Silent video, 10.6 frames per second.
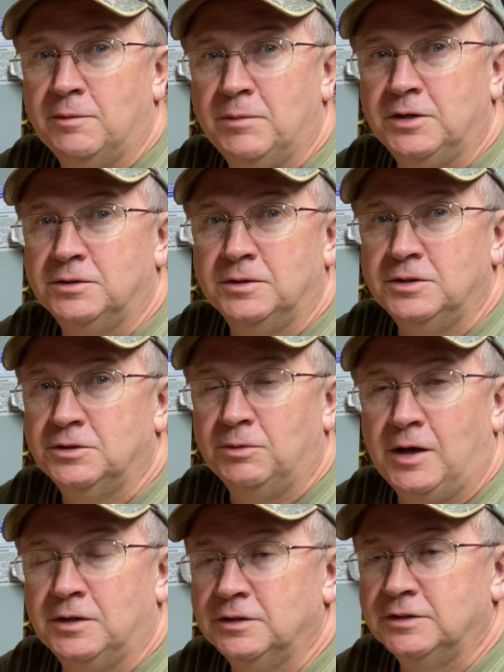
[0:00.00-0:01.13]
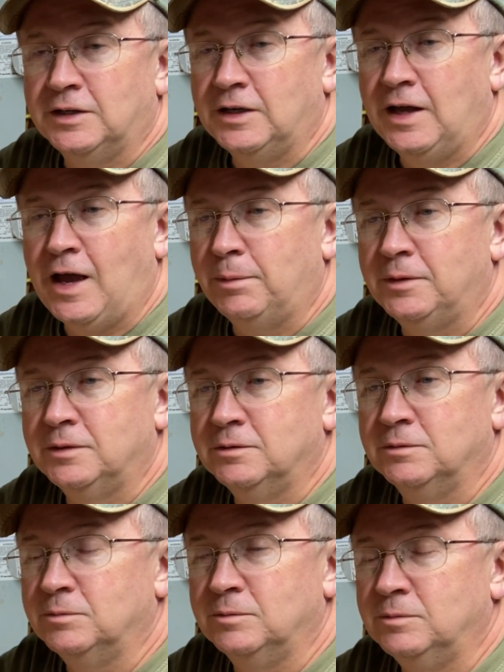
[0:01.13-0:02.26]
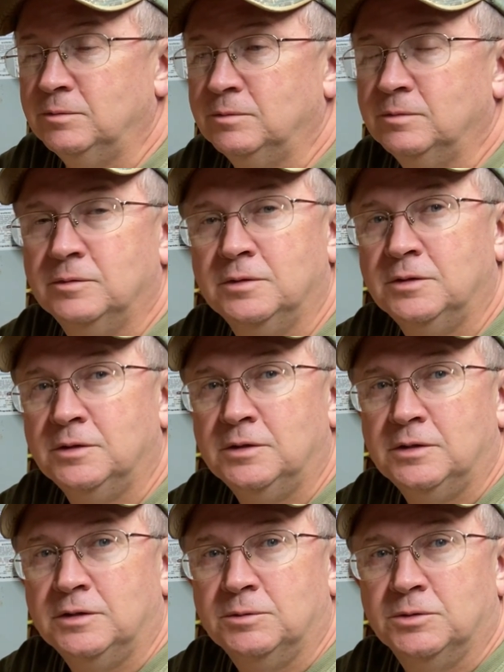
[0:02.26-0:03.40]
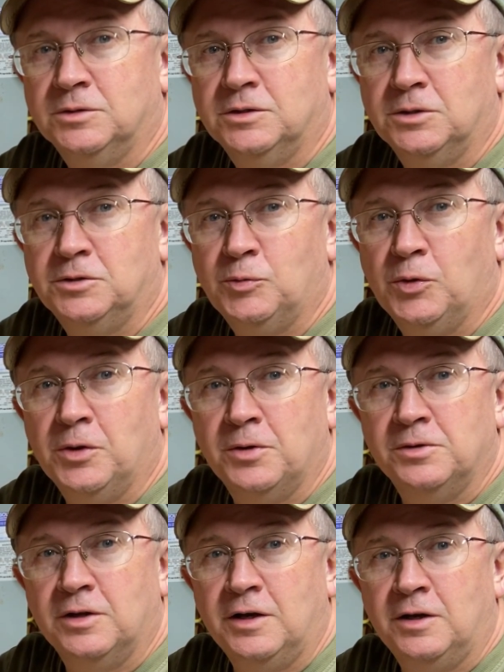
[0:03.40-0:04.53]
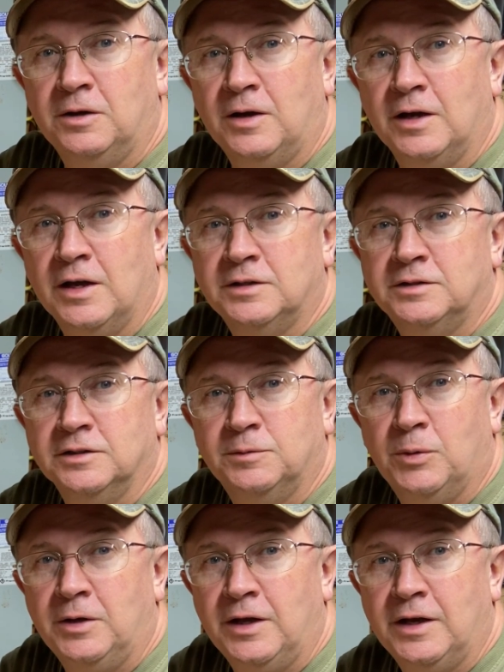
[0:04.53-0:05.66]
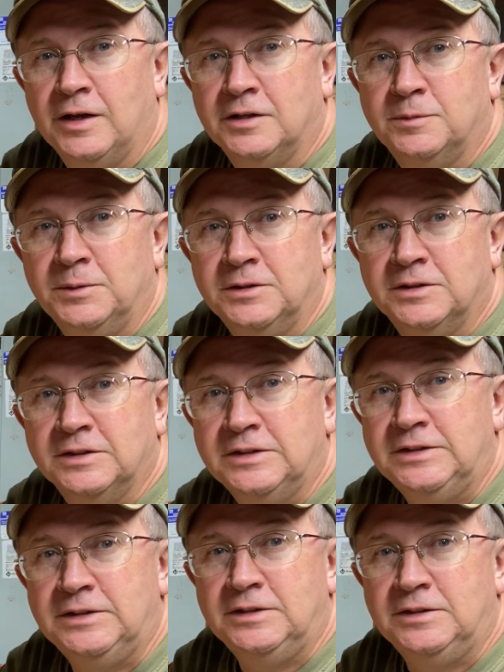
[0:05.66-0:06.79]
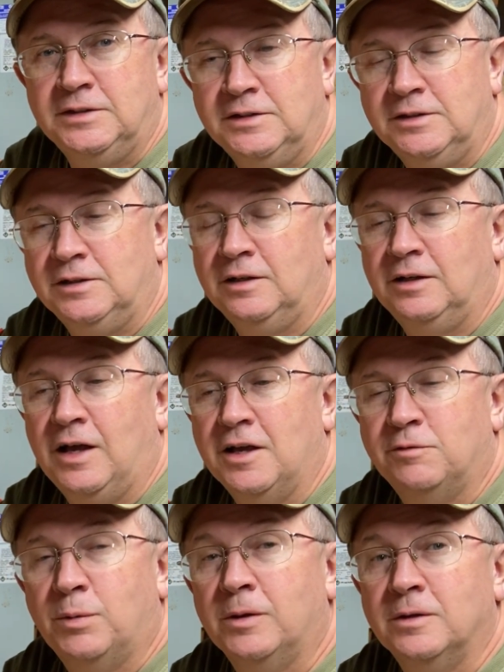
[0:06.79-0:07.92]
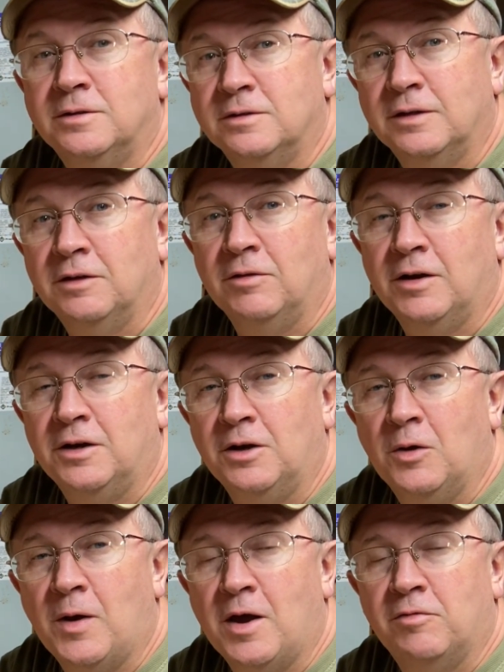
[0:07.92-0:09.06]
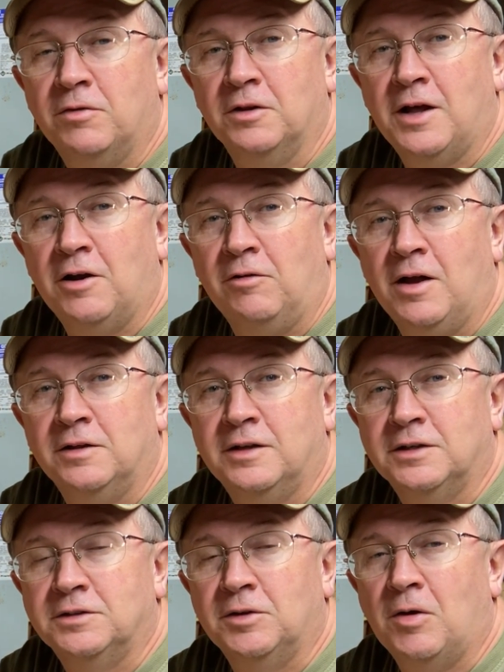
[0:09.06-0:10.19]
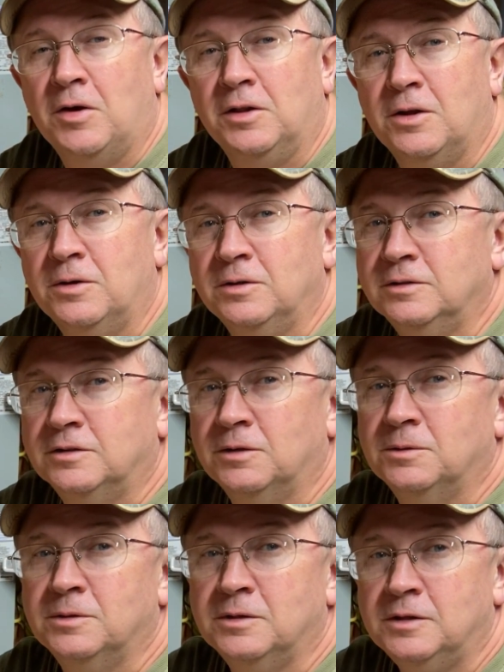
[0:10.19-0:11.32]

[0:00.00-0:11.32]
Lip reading: I measure each round as I cap it, and we'll search some more of those later. I got 6.8 SPC cast bullets getting ready to go out for a ladder round test. They're already loaded, so